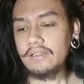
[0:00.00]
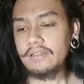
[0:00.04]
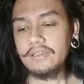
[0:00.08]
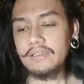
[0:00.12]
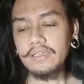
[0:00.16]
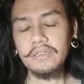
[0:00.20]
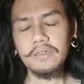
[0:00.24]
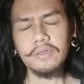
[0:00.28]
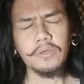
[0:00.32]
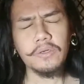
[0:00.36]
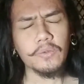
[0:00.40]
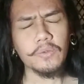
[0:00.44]

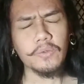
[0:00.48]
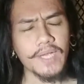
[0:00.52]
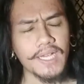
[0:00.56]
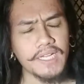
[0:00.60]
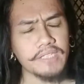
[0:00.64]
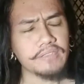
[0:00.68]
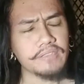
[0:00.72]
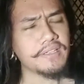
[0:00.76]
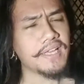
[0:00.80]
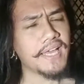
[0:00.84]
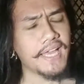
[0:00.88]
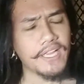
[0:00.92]
They are
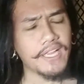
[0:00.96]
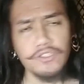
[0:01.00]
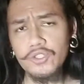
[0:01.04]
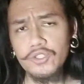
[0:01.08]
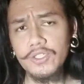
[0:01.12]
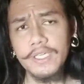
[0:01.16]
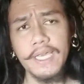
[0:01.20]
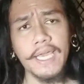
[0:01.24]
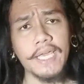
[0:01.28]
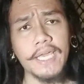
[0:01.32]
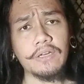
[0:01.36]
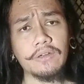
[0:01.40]
great
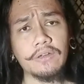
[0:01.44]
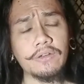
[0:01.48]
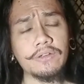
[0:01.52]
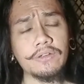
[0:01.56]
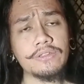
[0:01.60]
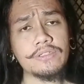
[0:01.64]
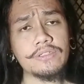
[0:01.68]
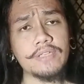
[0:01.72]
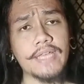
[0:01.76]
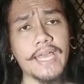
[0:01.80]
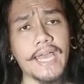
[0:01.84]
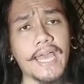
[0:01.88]

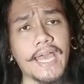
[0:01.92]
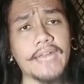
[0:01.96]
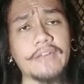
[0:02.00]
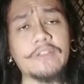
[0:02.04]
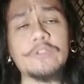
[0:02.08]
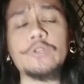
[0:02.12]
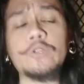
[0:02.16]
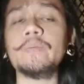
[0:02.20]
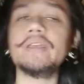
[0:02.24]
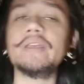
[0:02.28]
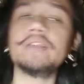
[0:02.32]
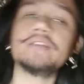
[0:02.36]
educators and
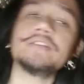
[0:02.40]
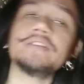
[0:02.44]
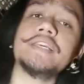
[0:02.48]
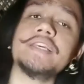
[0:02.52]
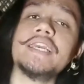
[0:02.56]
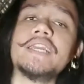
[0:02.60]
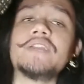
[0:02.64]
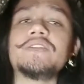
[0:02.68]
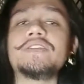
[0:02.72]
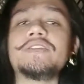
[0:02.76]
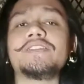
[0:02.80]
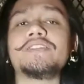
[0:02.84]

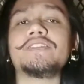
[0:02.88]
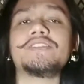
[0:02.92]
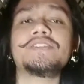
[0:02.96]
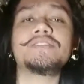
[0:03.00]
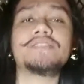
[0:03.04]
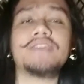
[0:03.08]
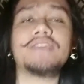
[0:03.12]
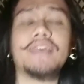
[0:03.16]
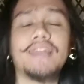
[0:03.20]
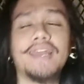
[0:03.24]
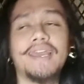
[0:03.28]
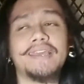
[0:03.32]

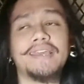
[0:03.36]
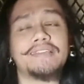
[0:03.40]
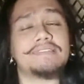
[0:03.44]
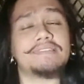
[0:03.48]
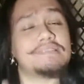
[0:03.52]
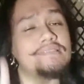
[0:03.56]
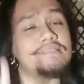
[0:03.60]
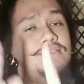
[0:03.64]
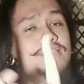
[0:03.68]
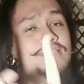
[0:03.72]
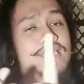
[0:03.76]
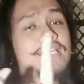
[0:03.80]
humanitarians. And I
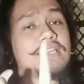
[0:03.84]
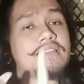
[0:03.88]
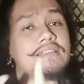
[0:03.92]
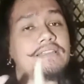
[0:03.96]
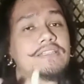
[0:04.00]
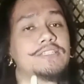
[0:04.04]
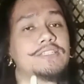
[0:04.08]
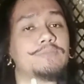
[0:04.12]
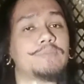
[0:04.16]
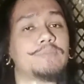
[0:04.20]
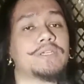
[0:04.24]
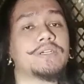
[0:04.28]
say
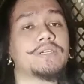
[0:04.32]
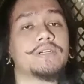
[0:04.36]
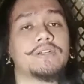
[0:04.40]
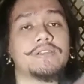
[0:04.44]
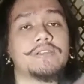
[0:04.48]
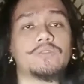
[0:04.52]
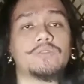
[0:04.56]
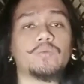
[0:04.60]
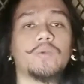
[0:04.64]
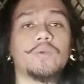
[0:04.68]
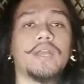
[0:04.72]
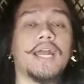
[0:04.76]
this
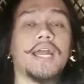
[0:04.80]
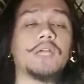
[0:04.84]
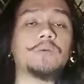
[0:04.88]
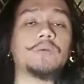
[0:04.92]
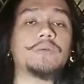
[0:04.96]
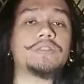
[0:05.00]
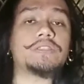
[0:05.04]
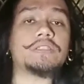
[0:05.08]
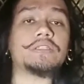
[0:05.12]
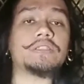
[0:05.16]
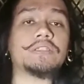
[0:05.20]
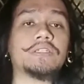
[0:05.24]
because when I
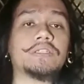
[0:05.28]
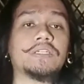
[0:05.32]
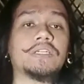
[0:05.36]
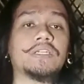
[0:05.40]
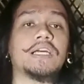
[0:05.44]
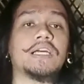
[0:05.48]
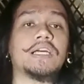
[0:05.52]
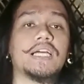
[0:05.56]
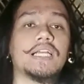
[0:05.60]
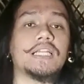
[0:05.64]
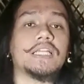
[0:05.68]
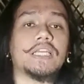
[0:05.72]
was in
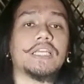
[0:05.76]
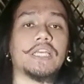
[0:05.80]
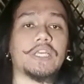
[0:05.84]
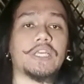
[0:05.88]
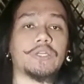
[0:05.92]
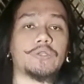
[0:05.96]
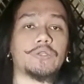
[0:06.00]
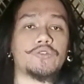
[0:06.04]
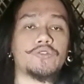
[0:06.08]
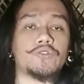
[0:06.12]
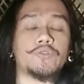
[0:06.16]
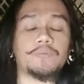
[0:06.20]

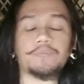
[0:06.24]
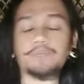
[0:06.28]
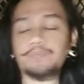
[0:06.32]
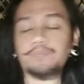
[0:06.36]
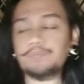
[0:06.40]
college,